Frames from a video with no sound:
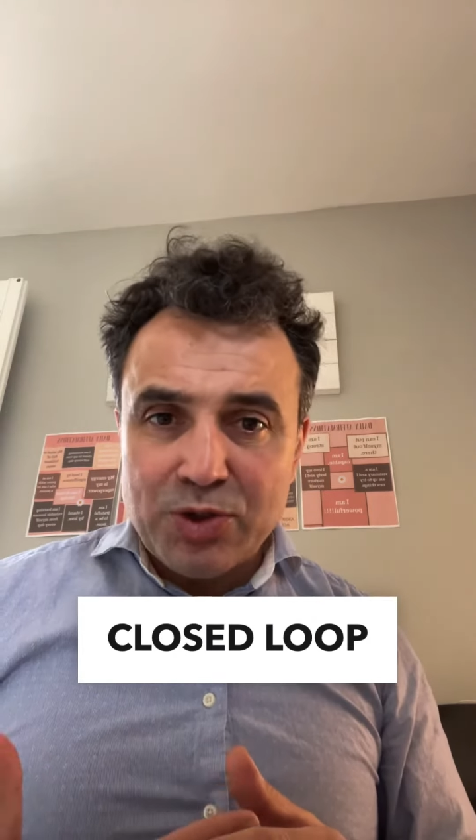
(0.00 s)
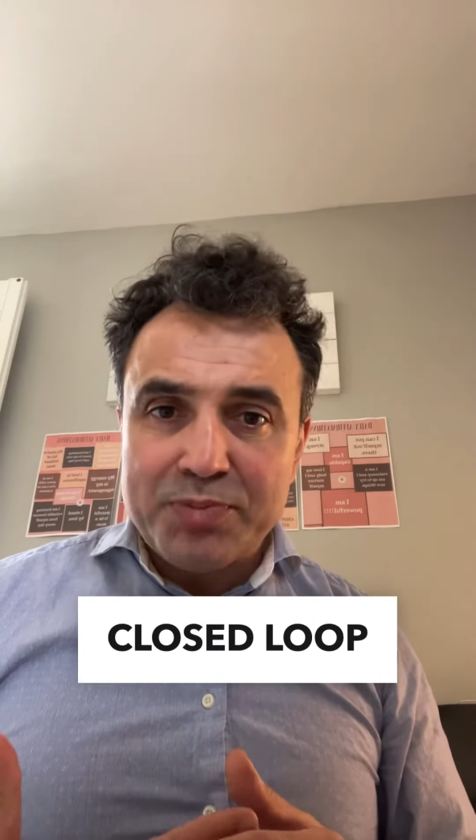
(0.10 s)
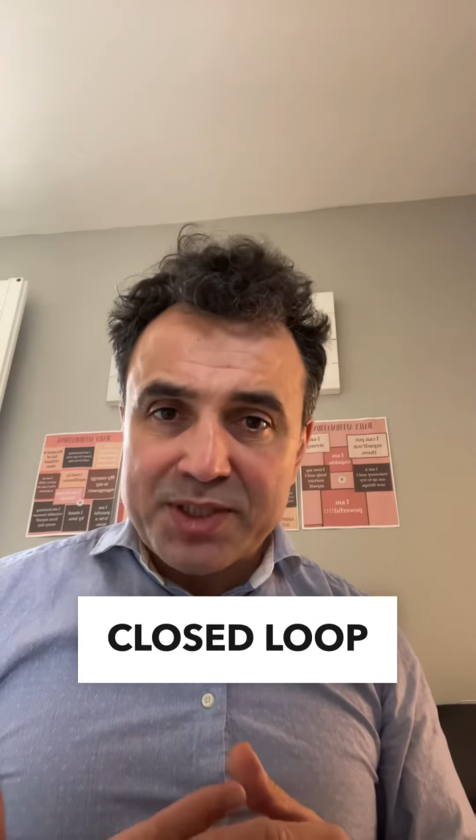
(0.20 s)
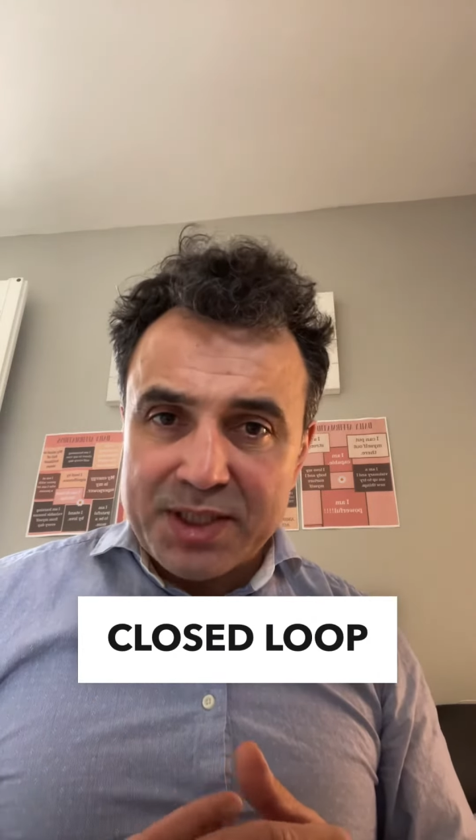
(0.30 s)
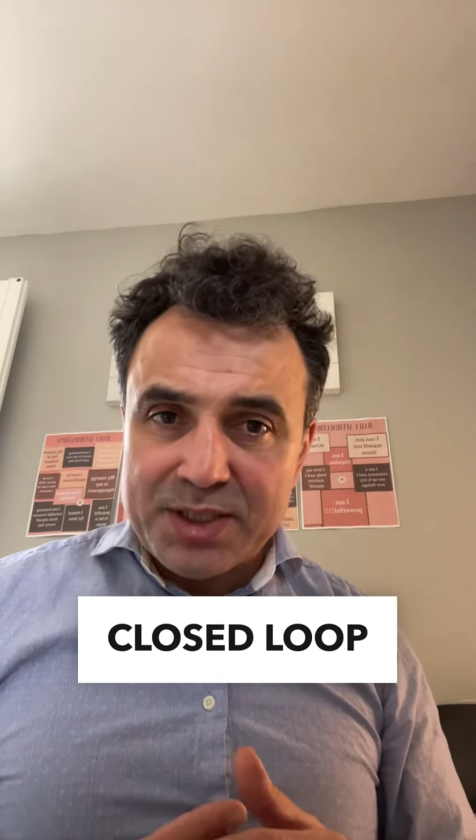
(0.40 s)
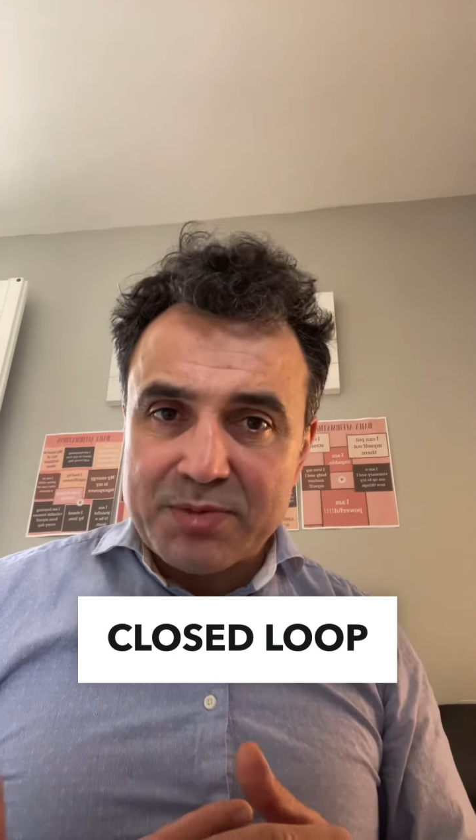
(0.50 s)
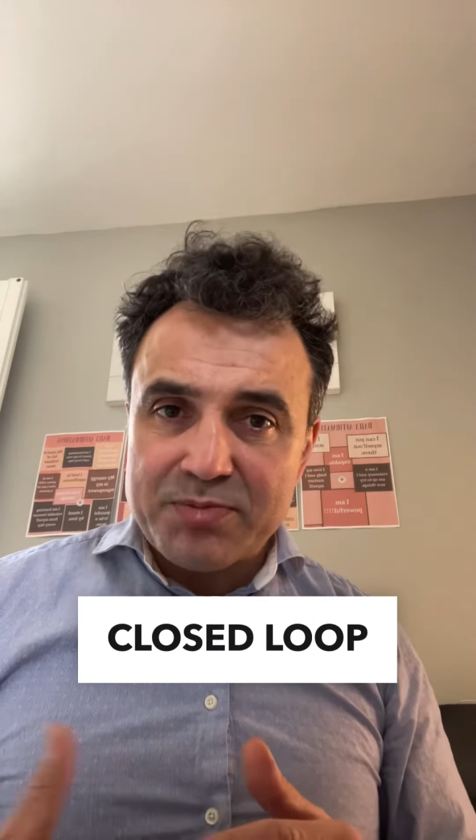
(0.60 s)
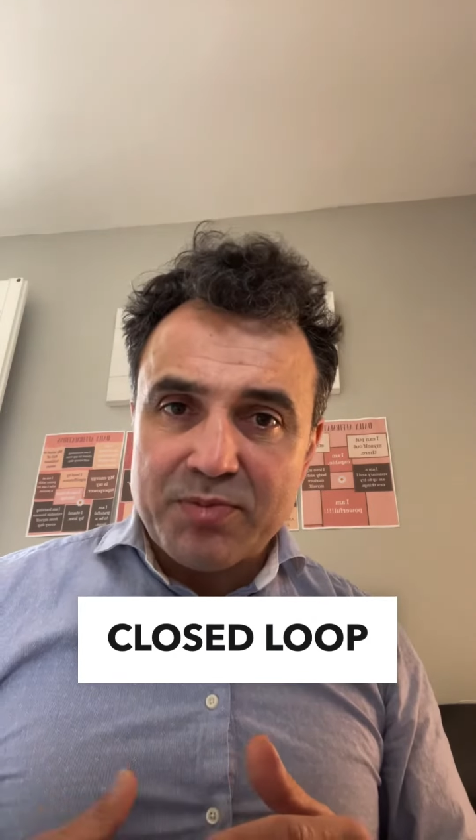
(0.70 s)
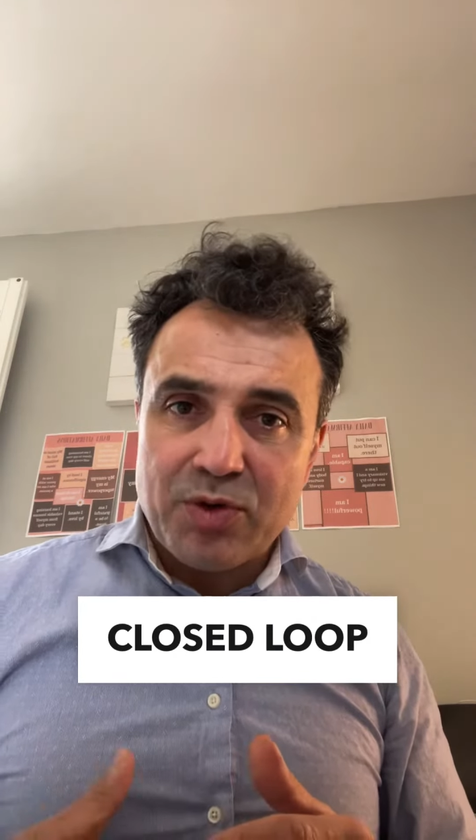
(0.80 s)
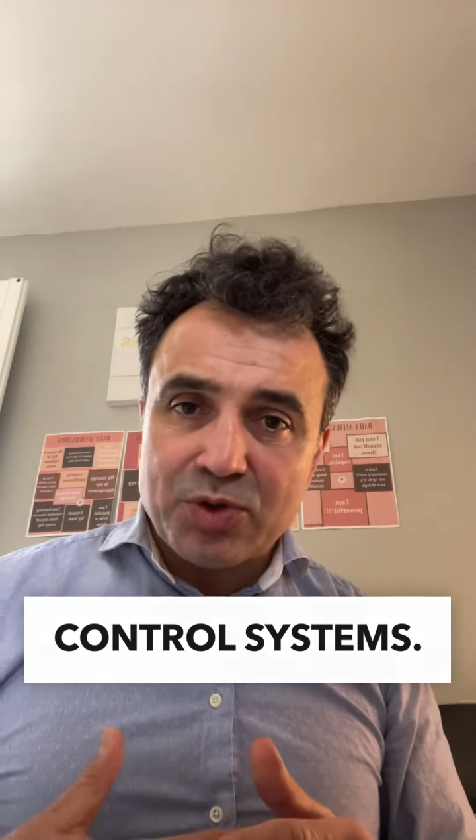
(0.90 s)
loop
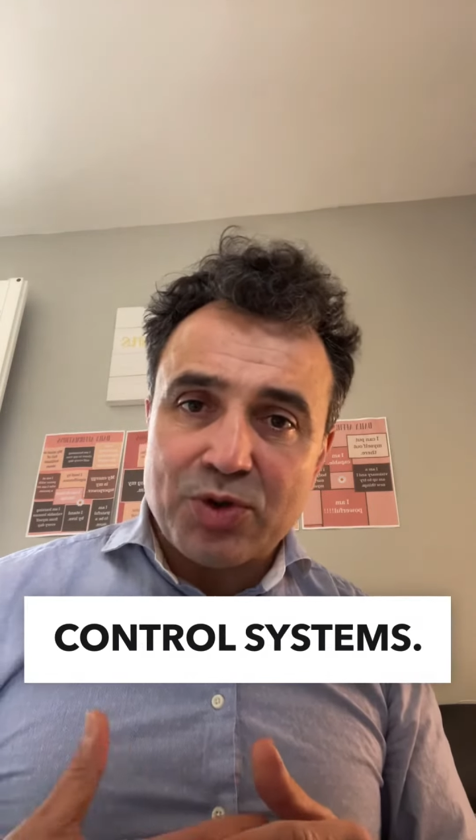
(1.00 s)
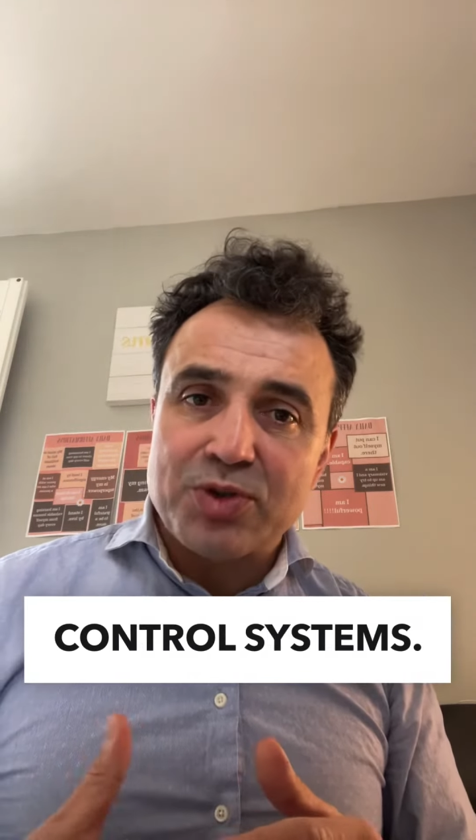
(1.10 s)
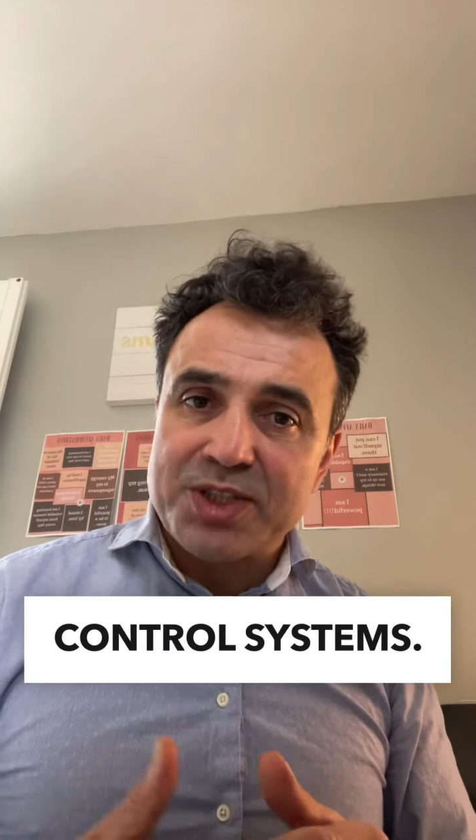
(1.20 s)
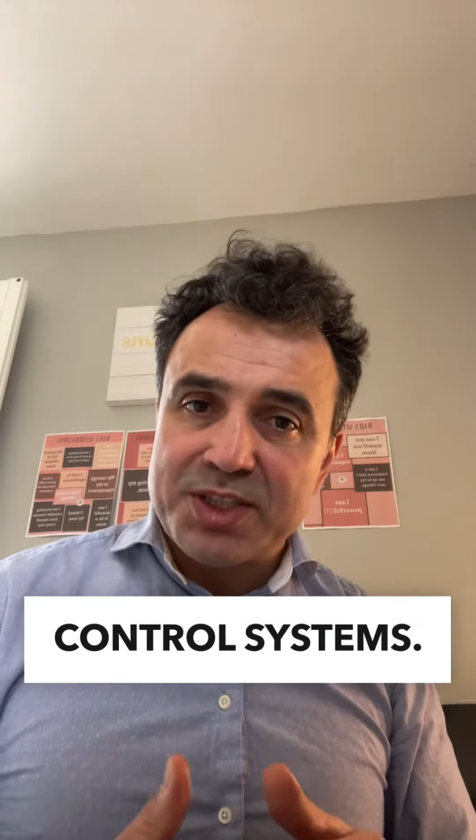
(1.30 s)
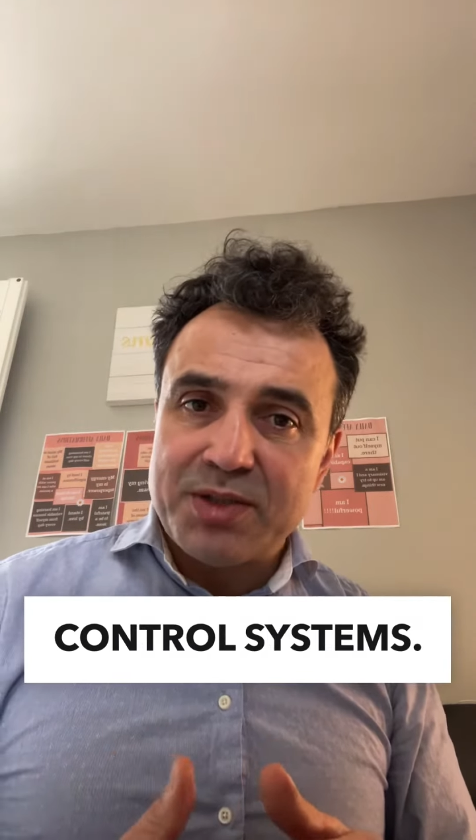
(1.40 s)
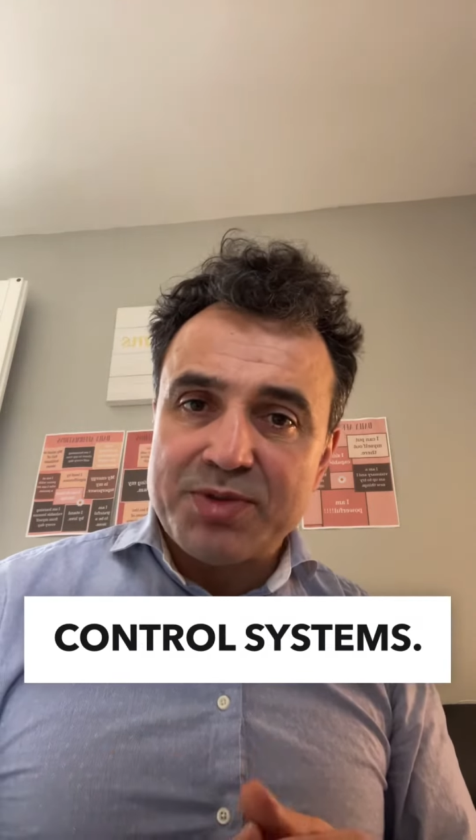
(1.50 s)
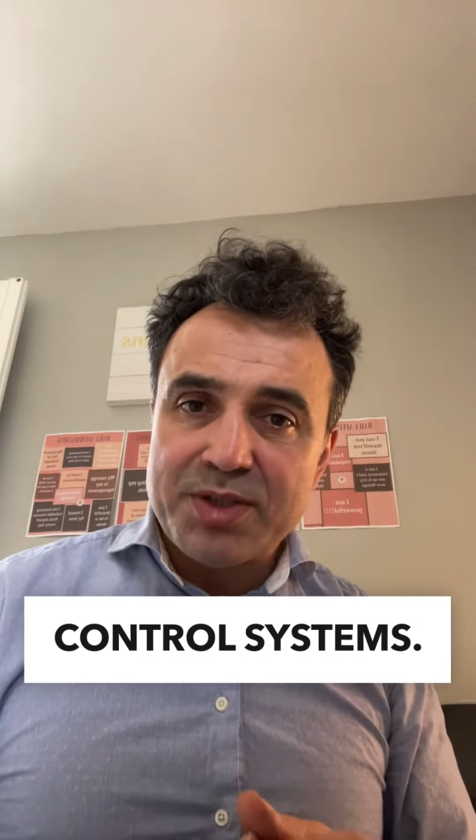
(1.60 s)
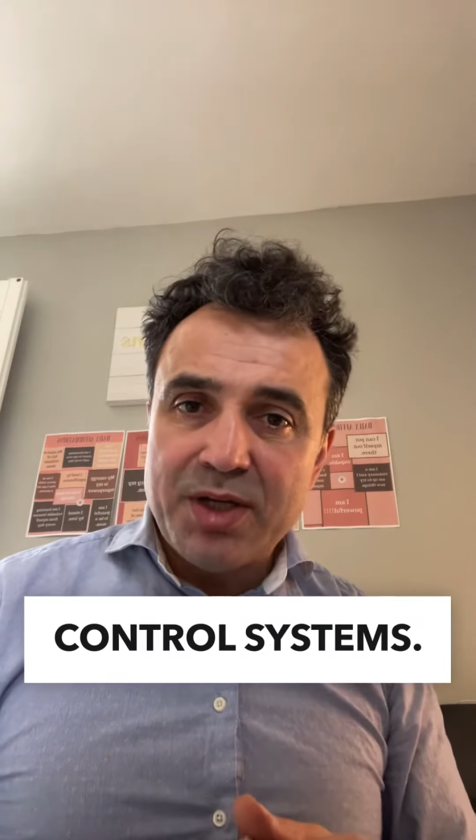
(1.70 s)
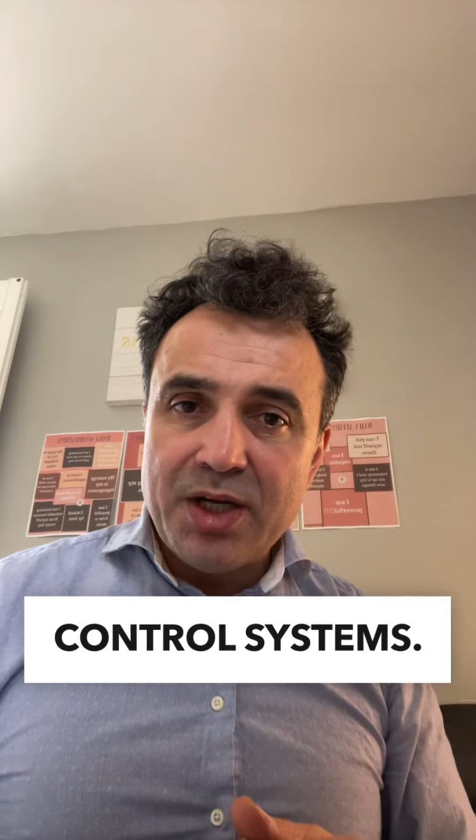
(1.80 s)
control systems.